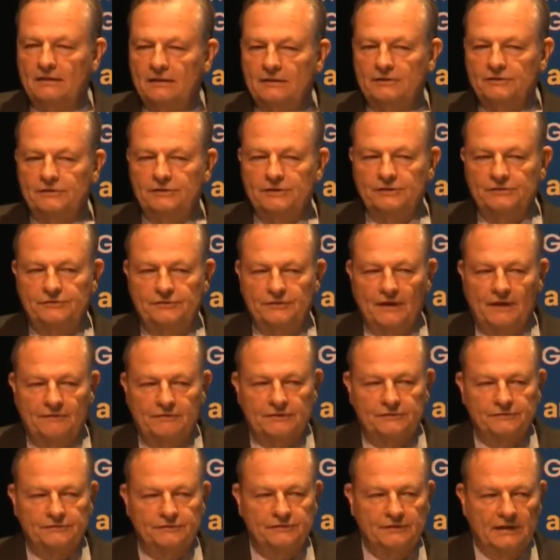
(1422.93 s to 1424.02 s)
she
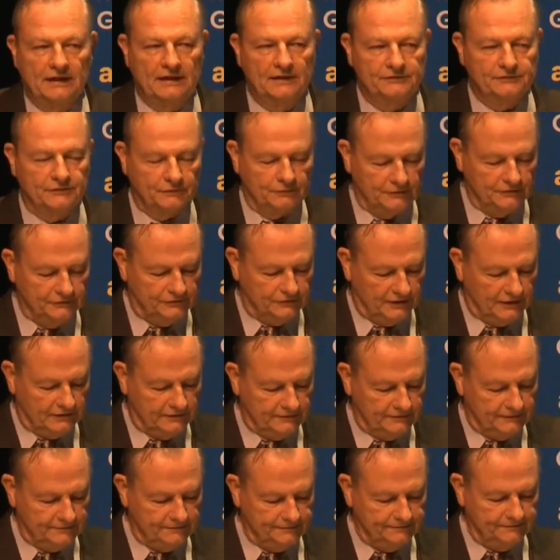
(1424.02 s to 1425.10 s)
suffers as a result.
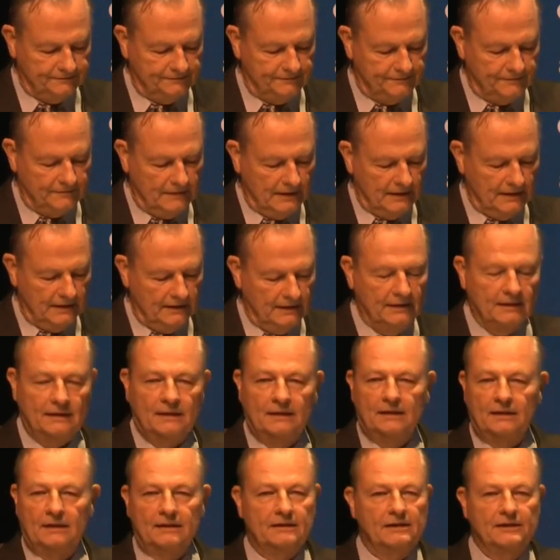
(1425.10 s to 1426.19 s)

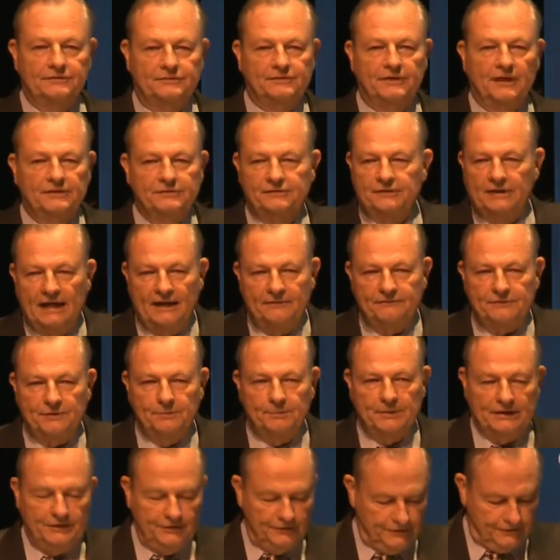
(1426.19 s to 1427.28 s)
This doesn't have to be
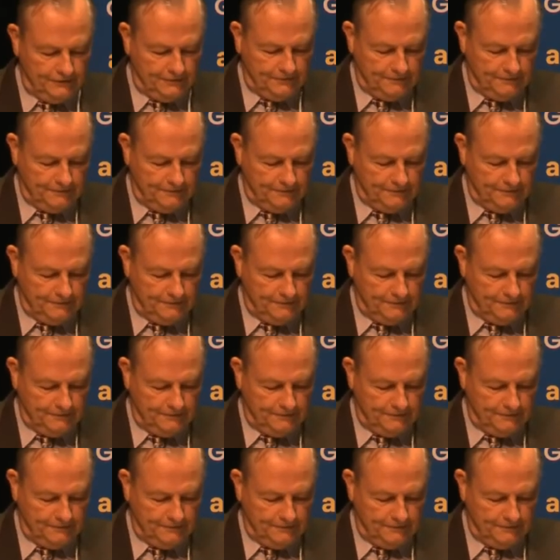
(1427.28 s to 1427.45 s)
you.